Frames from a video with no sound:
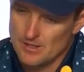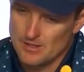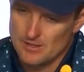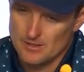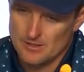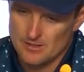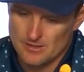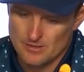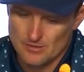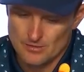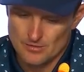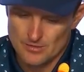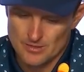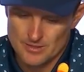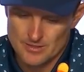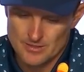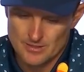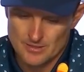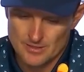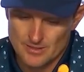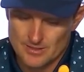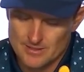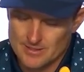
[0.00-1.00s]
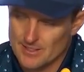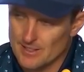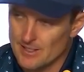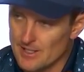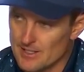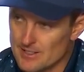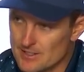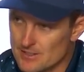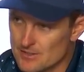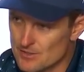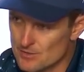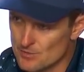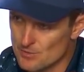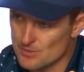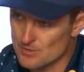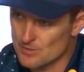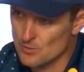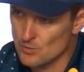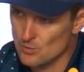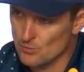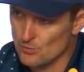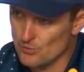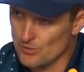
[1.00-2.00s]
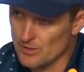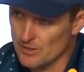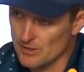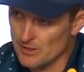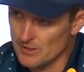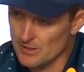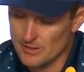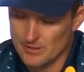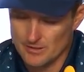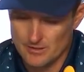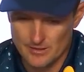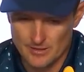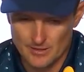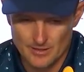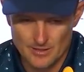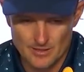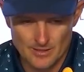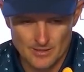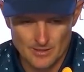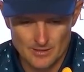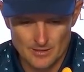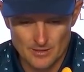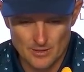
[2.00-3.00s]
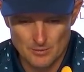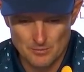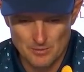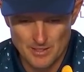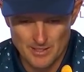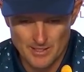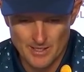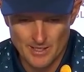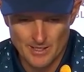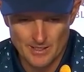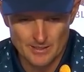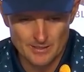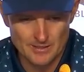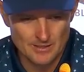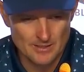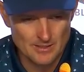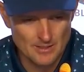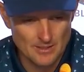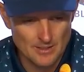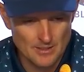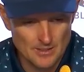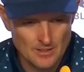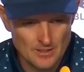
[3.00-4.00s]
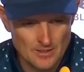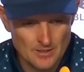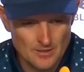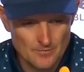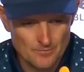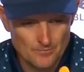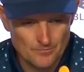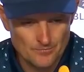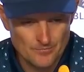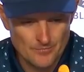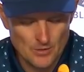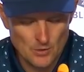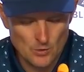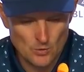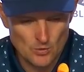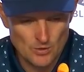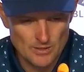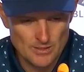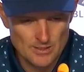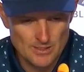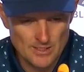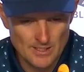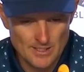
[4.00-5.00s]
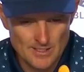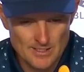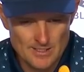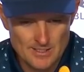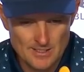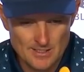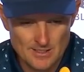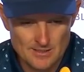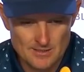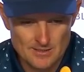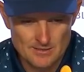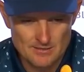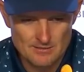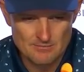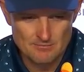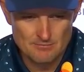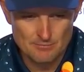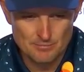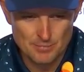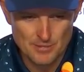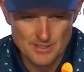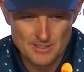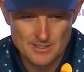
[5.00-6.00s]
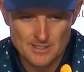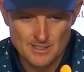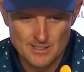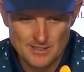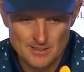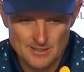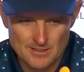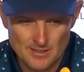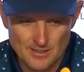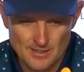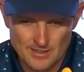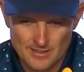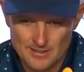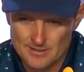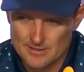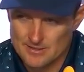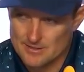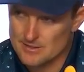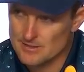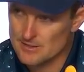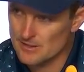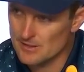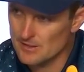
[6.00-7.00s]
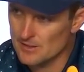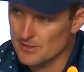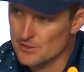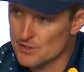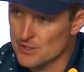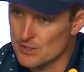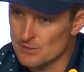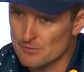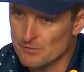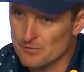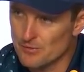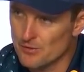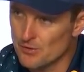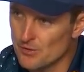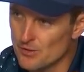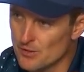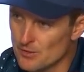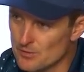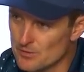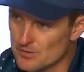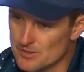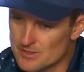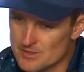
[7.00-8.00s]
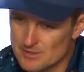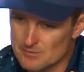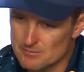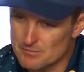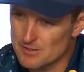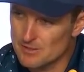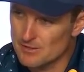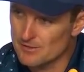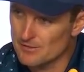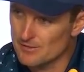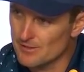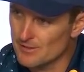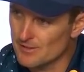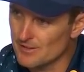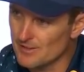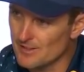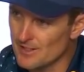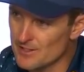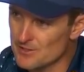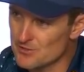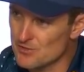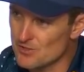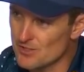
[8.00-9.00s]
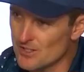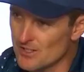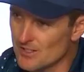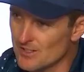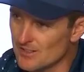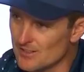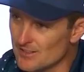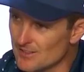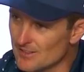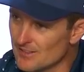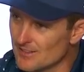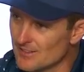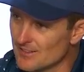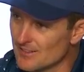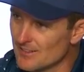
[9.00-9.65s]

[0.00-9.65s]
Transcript: you know, is a lesson to us all, really. And I think, you know, my caddy, Lordy, today said basically Tiger's a Jim Furyk with just a bit of extra gear,